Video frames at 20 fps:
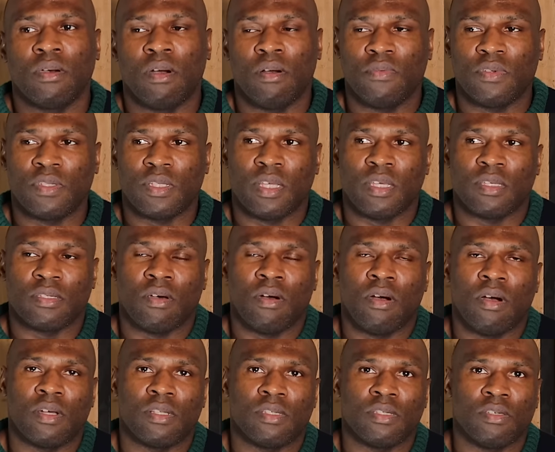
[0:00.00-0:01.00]
Obviously, it's
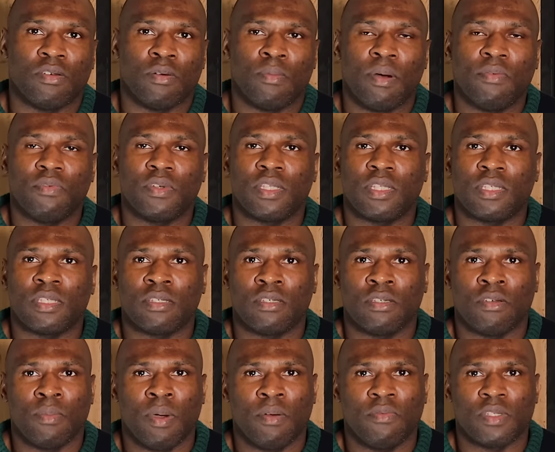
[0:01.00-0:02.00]
hard. Your
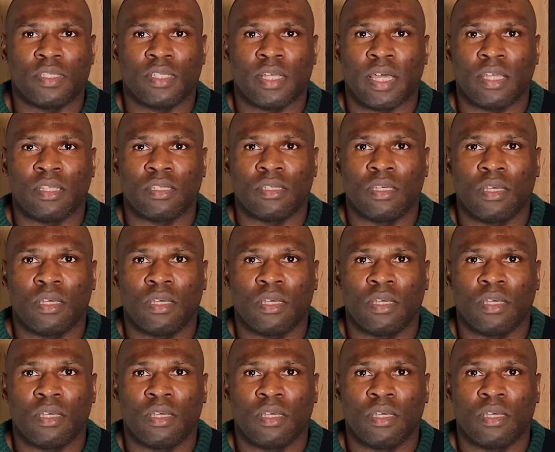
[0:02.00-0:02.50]
mother's dad,